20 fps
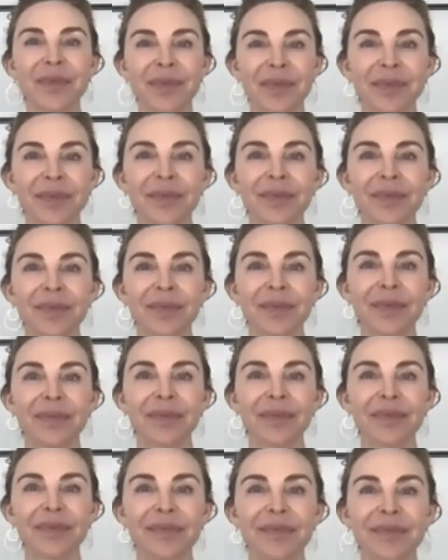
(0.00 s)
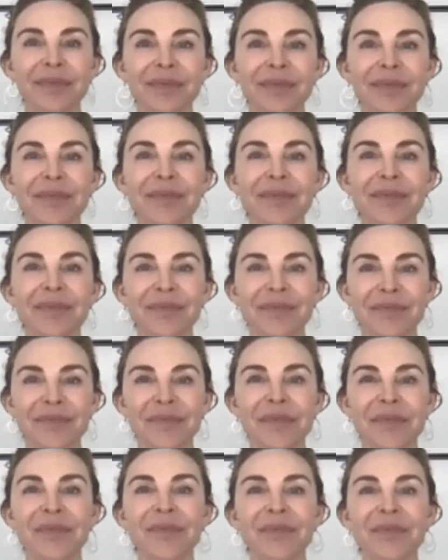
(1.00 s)

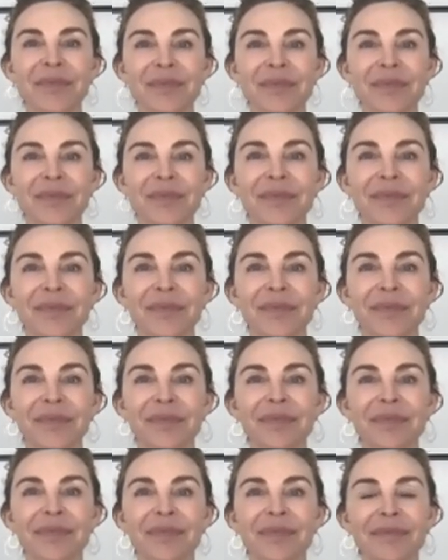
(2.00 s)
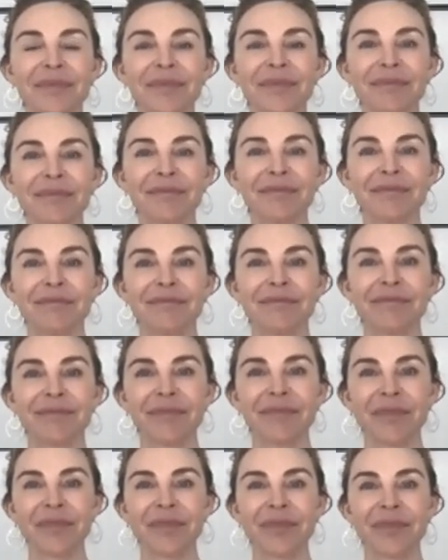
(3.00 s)

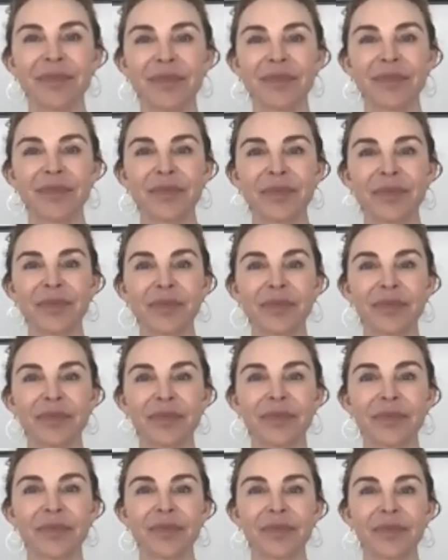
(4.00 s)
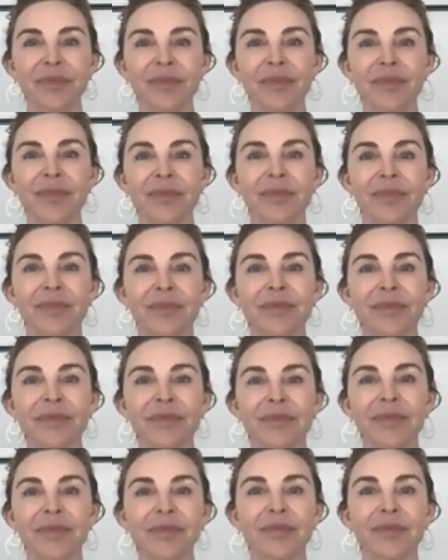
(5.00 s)

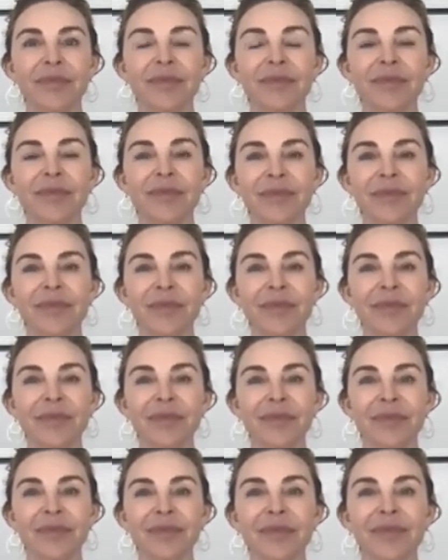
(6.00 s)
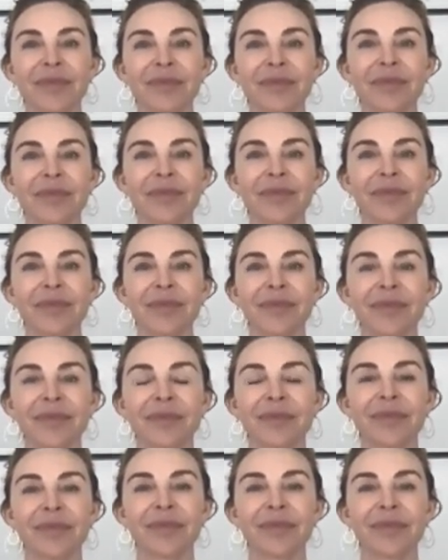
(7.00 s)
No words are spoken by the person on screen.